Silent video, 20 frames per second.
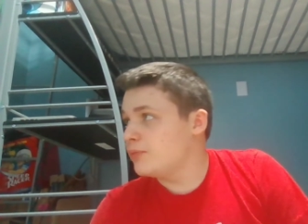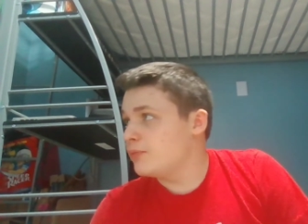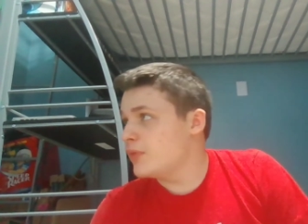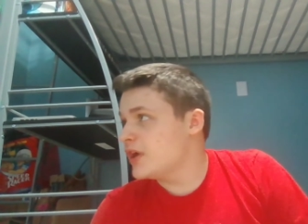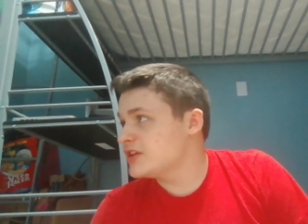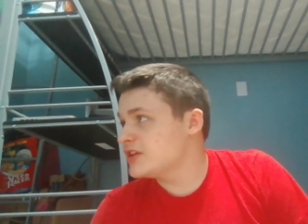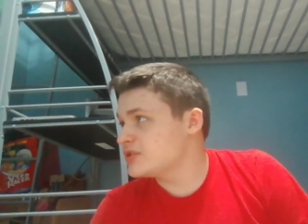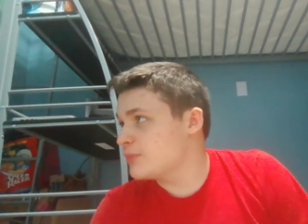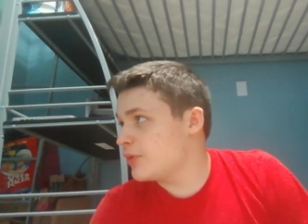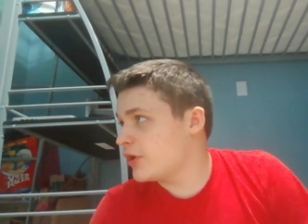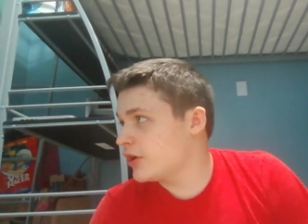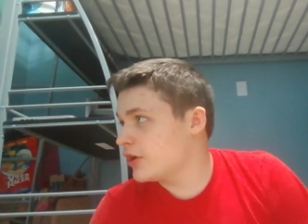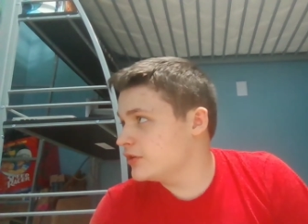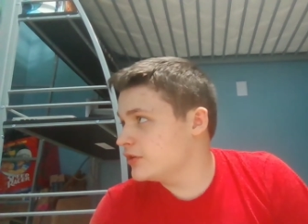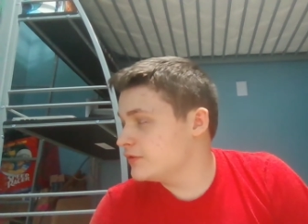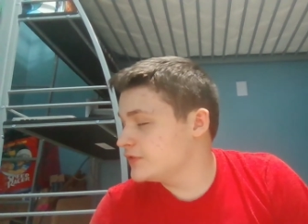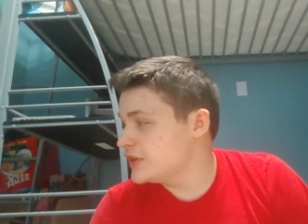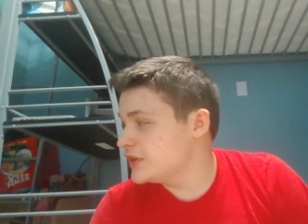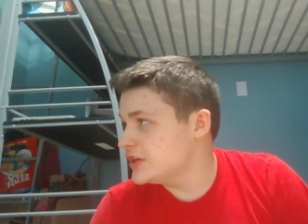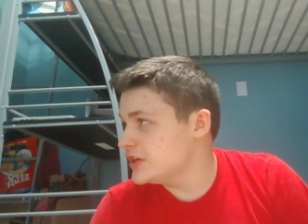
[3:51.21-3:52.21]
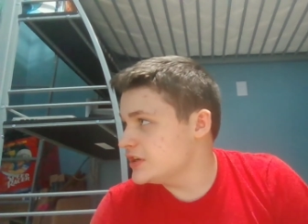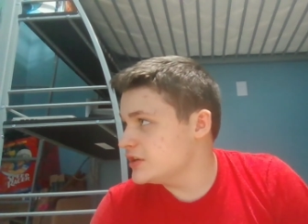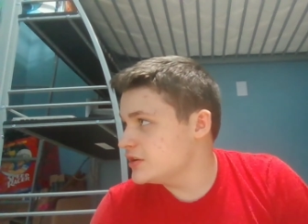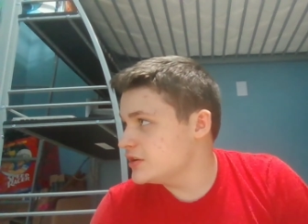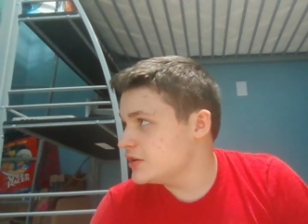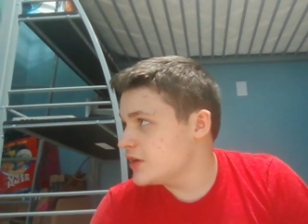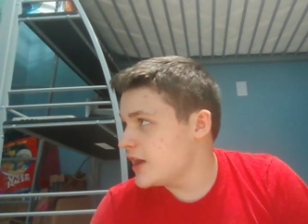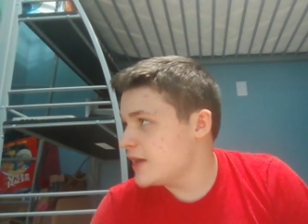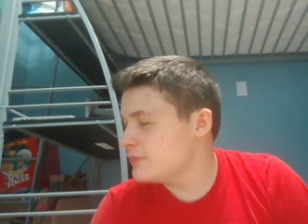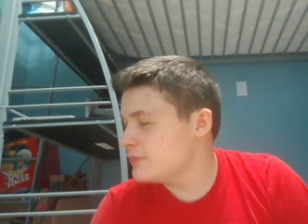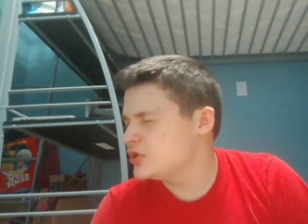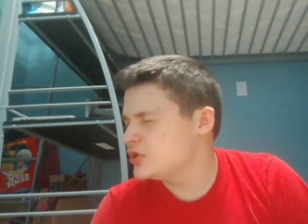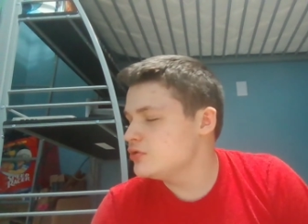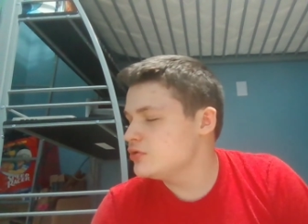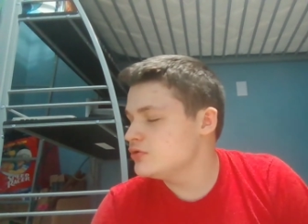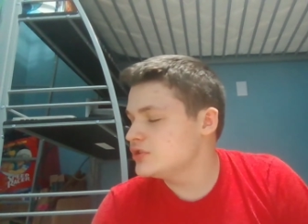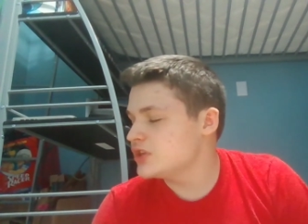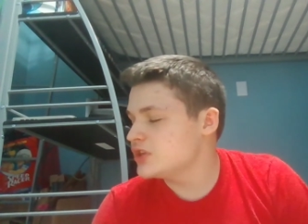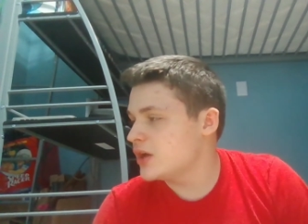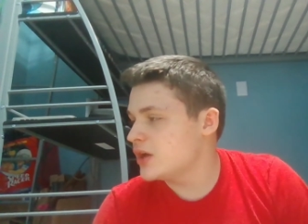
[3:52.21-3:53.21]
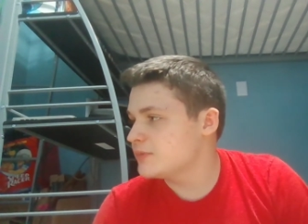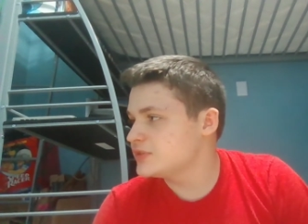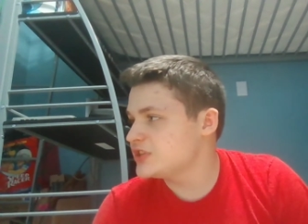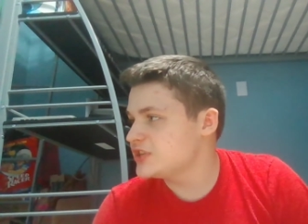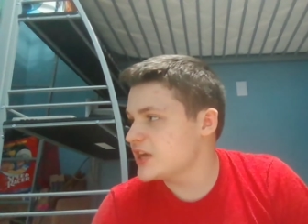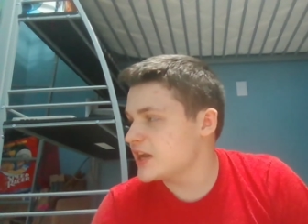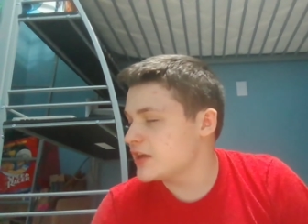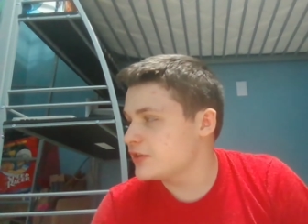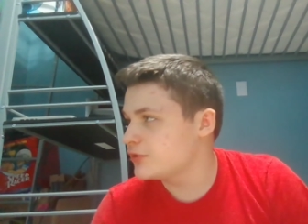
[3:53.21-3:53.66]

as a part of the M2's Sega